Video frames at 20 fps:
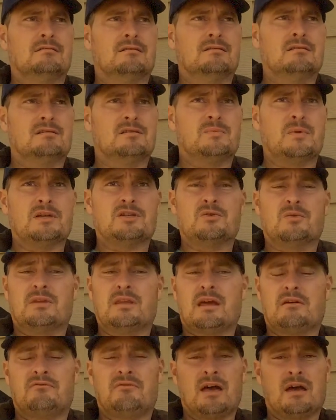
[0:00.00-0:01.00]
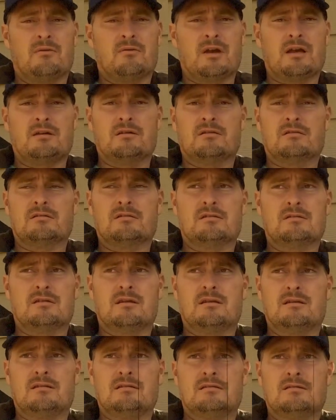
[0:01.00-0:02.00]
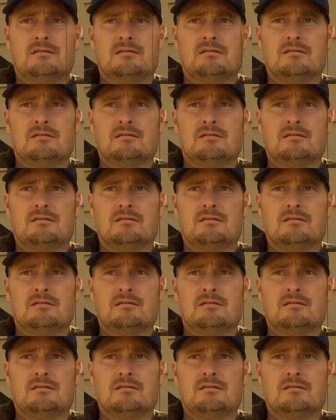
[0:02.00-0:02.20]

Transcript: especially when that fat renders. It's